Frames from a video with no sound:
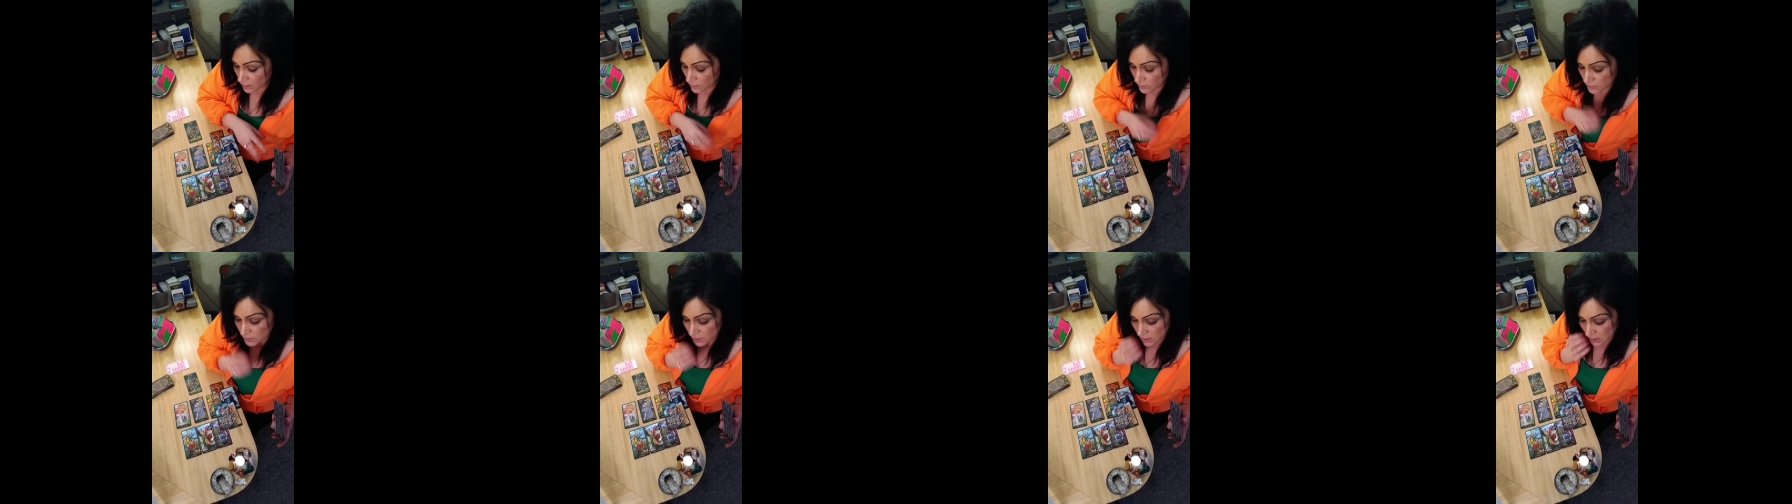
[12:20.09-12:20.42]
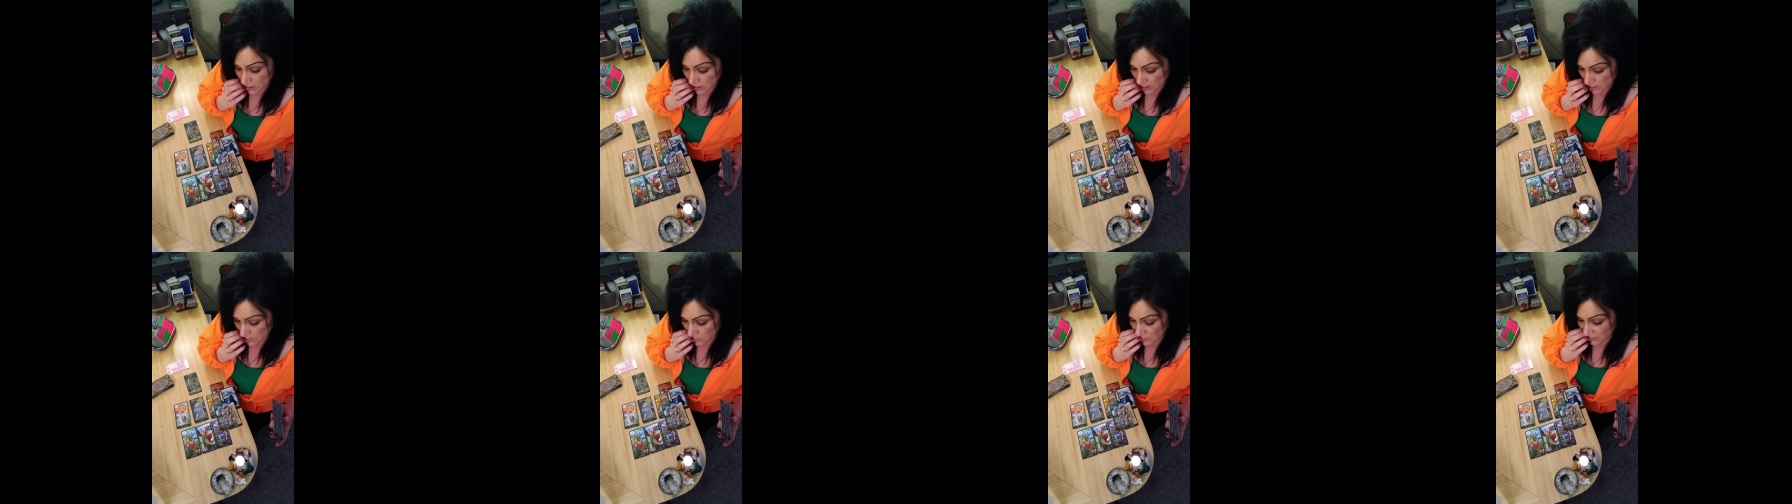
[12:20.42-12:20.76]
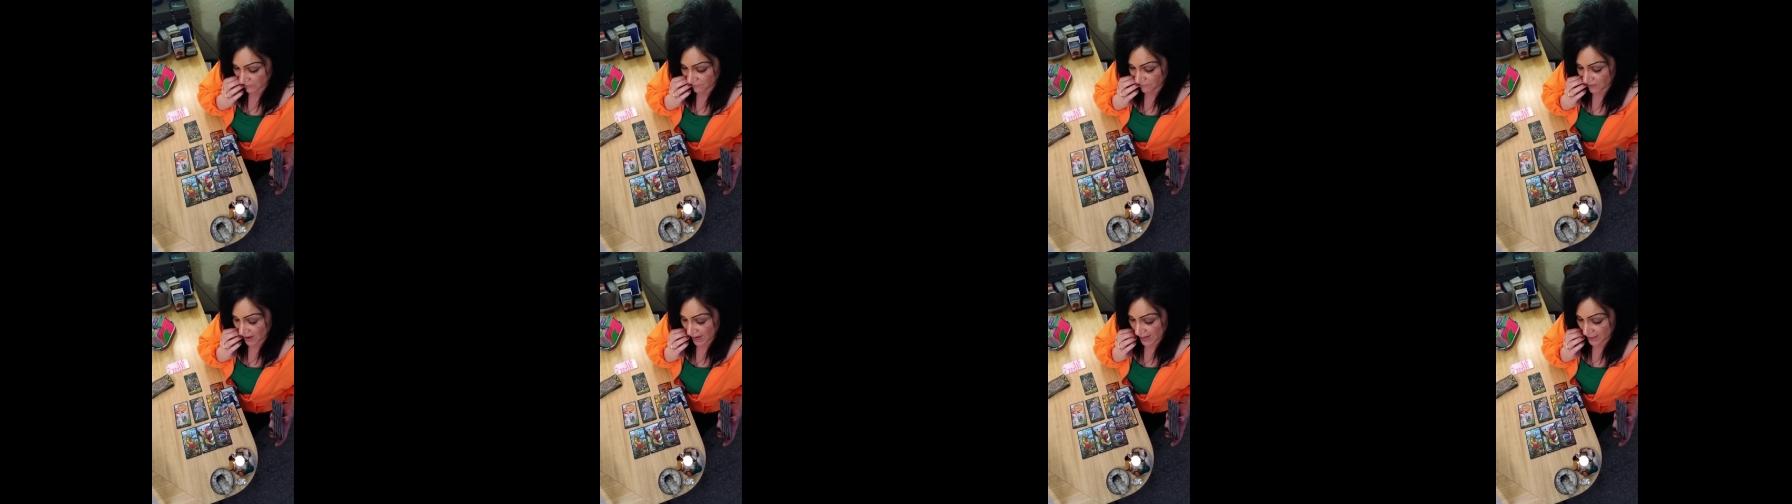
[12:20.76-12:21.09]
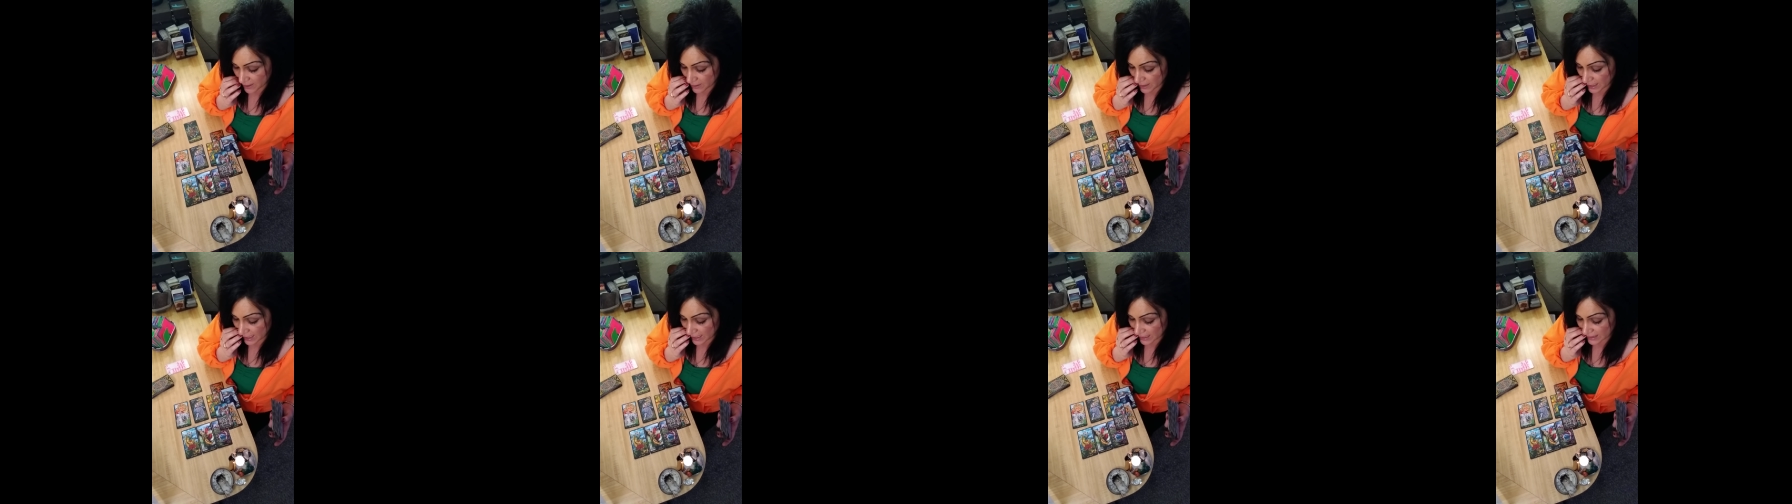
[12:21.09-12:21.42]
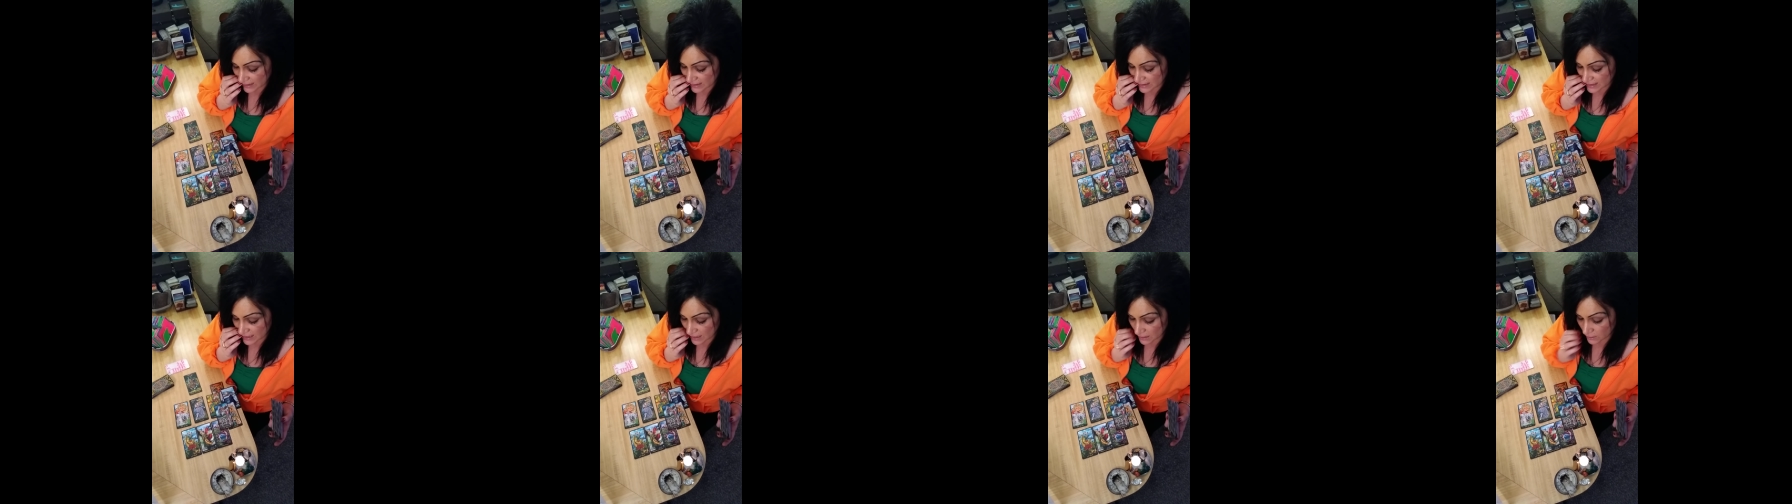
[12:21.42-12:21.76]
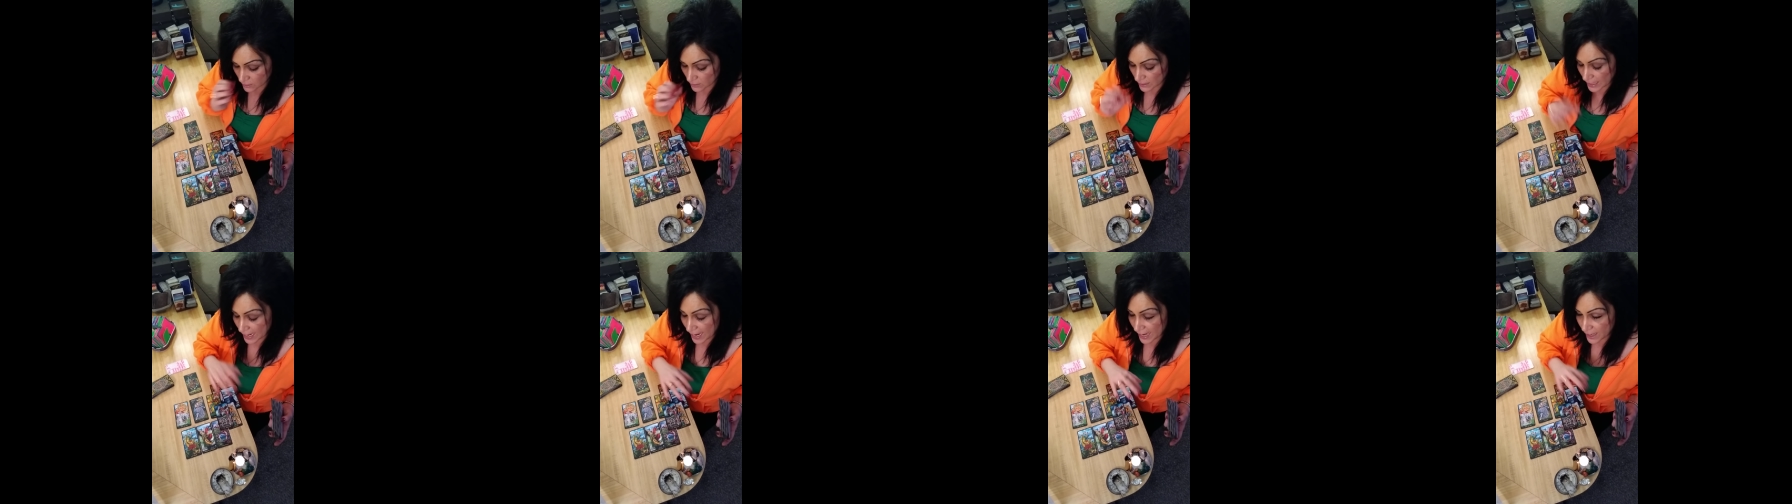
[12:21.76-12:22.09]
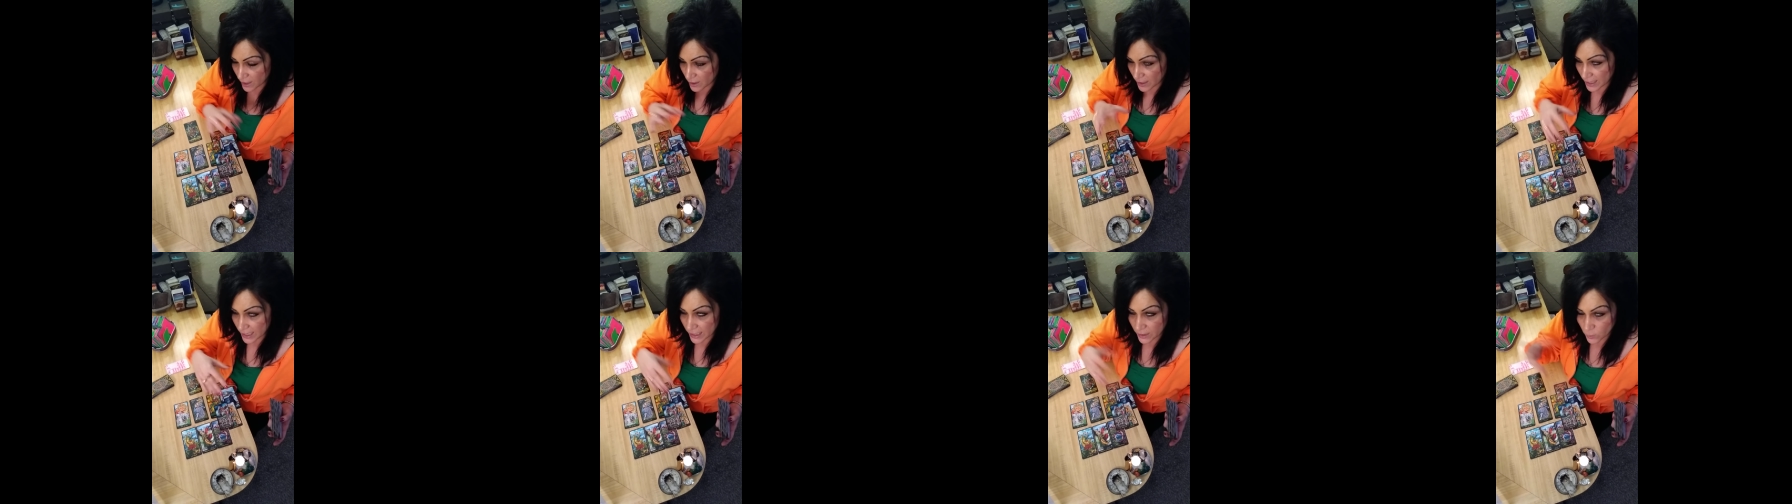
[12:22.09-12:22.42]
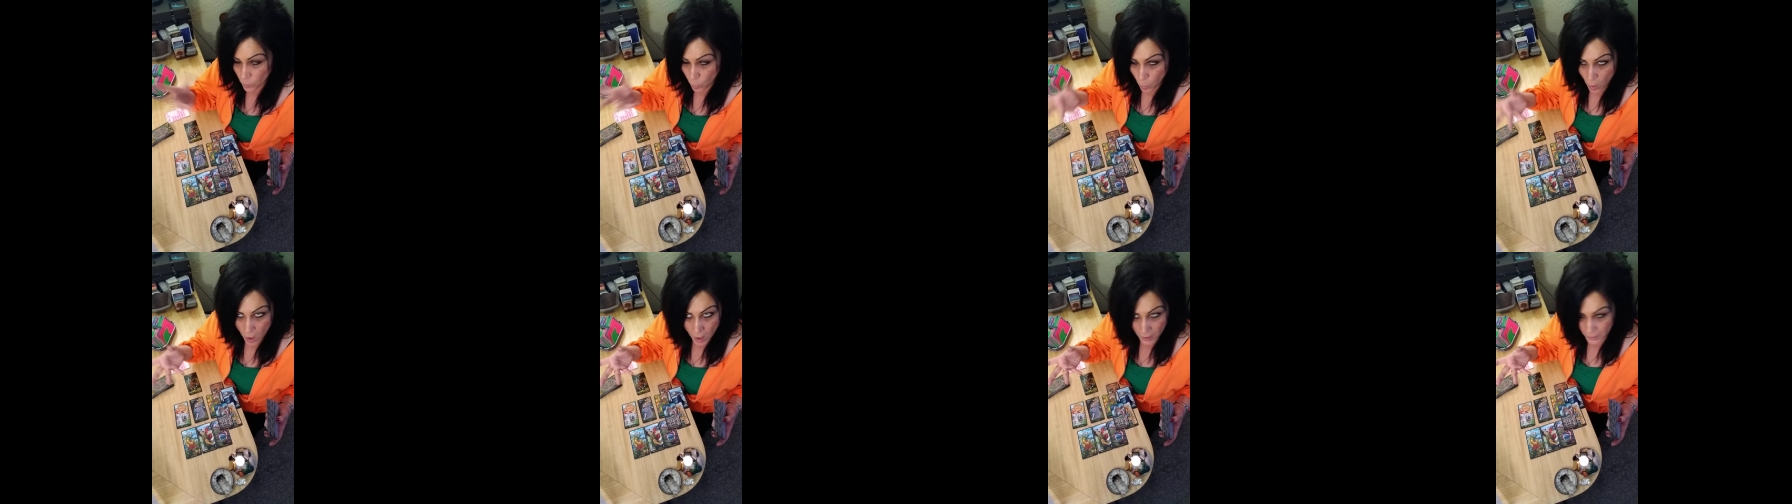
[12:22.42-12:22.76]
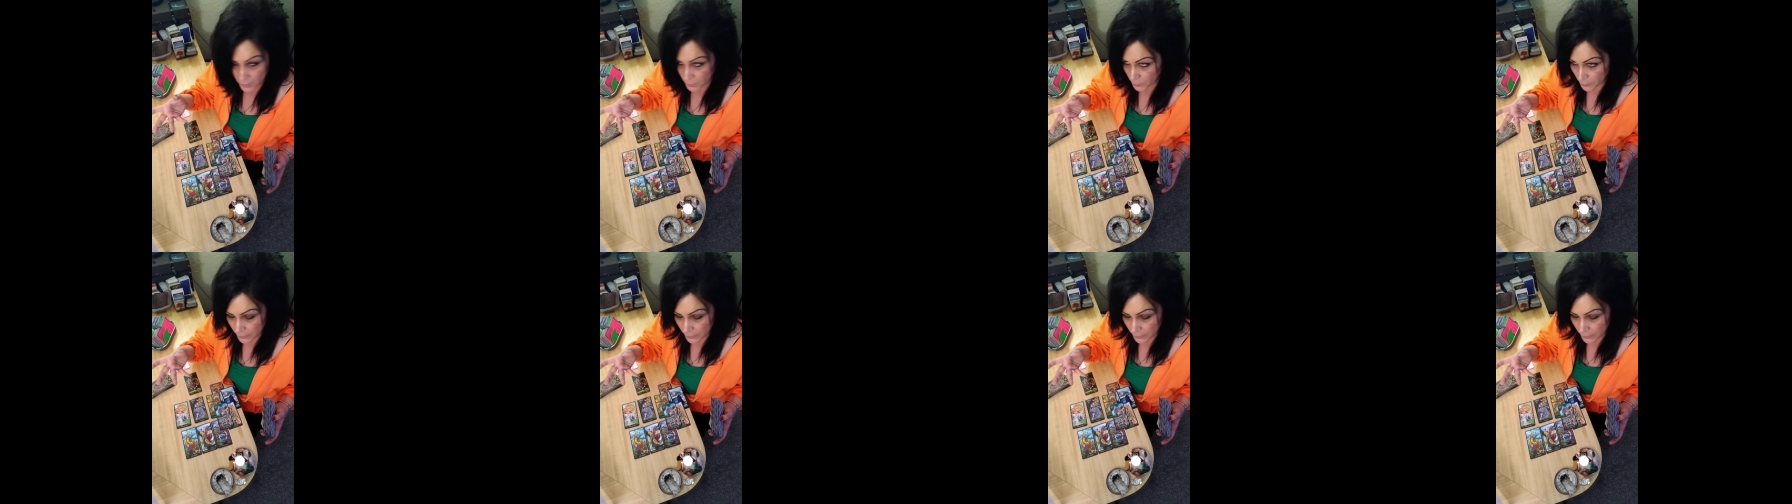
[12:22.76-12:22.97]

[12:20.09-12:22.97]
or excuse me, fire and uh, or air and water